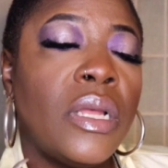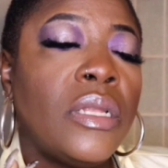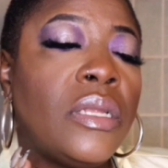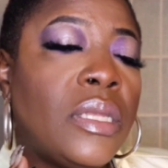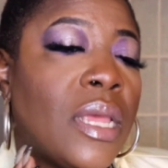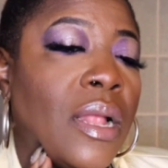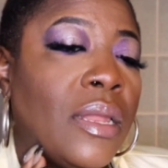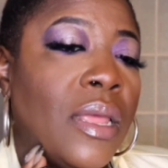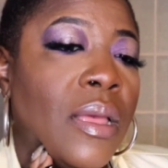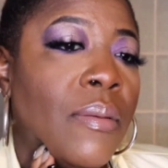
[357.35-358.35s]
to tell
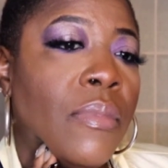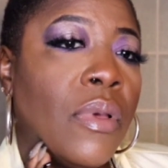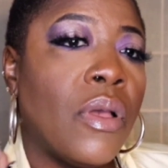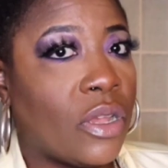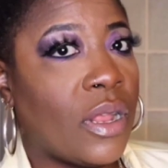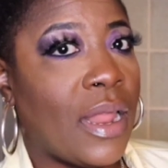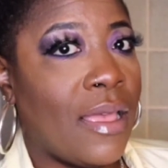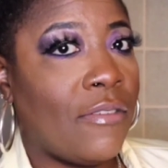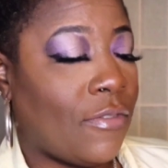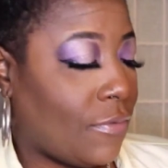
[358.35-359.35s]
them he took her
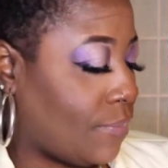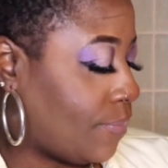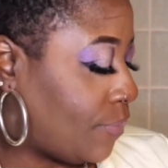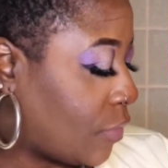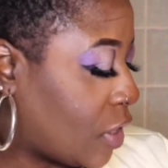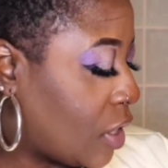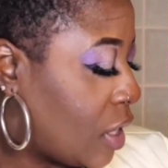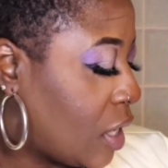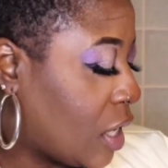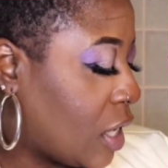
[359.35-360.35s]
life.
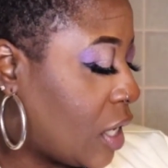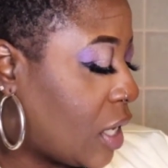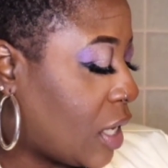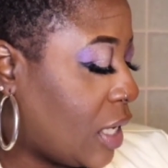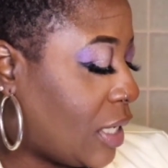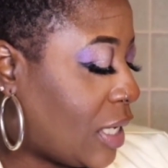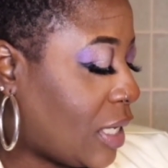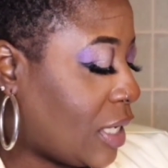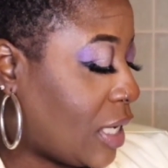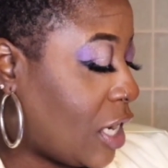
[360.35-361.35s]
He says
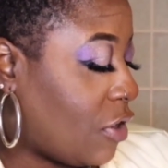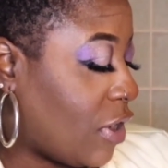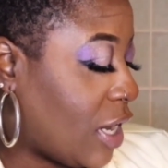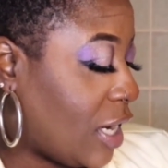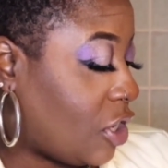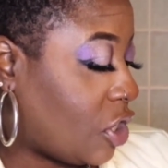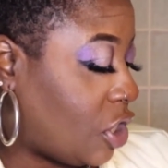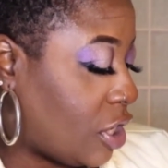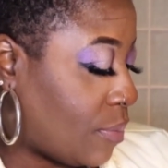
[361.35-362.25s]
he's in a relationship.